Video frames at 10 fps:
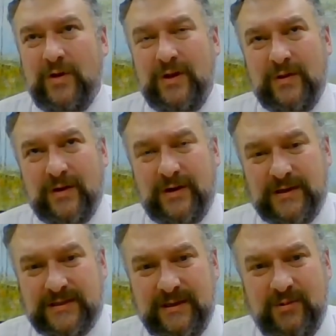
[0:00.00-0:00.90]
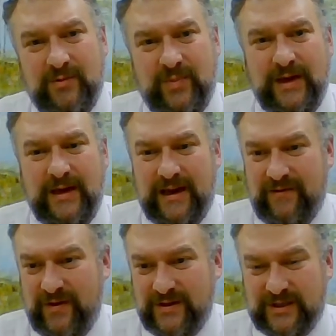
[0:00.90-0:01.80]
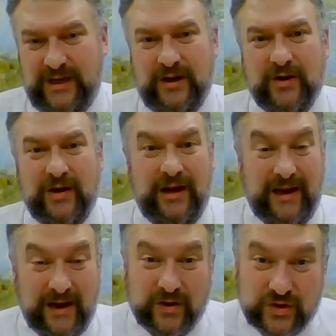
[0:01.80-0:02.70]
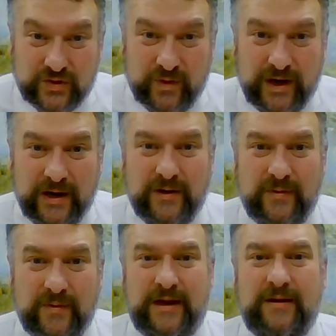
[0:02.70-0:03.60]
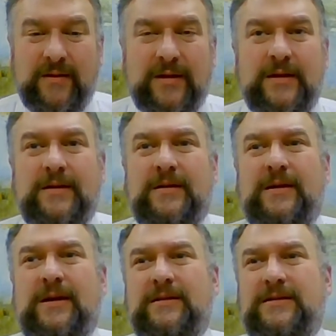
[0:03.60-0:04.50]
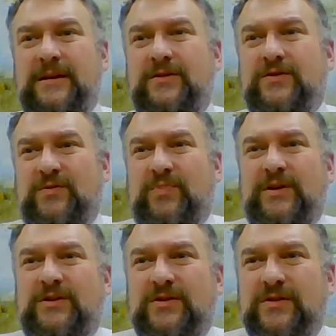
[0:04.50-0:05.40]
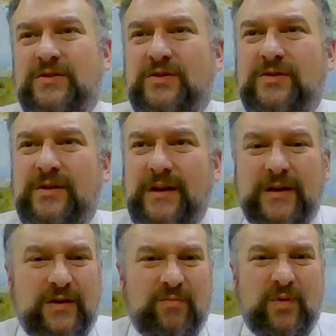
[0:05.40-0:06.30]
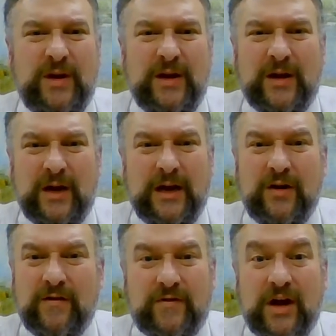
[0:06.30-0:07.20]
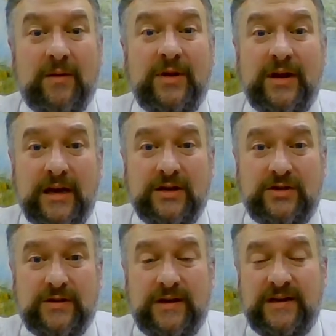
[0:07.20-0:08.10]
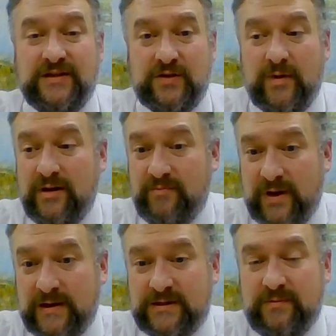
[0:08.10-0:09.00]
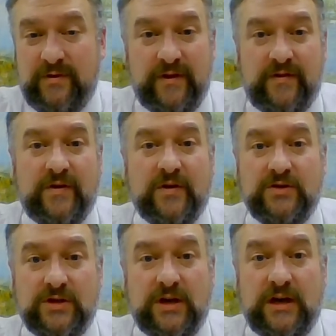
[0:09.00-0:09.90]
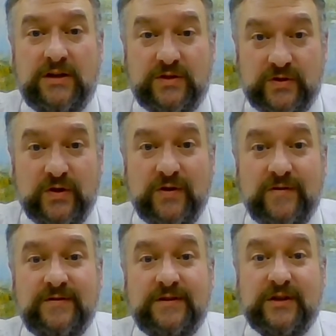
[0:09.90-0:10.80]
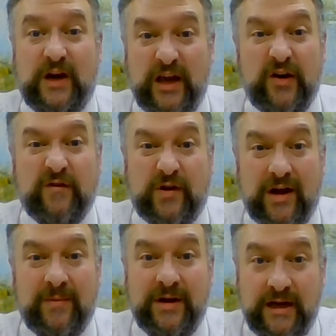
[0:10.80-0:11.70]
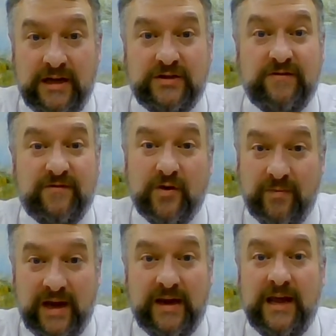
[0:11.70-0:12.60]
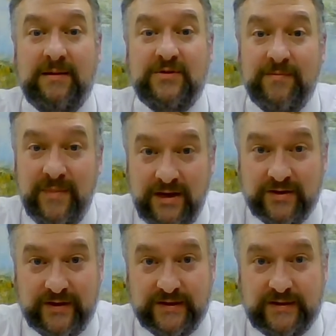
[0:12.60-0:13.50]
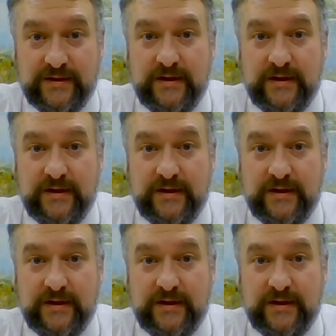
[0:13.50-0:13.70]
There does seem to be evidence here and elsewhere that teachers, preachers needed to bring a letter of commendation, and it's quite possible that 3 John serves as a letter of commendation for a man named Demetrius.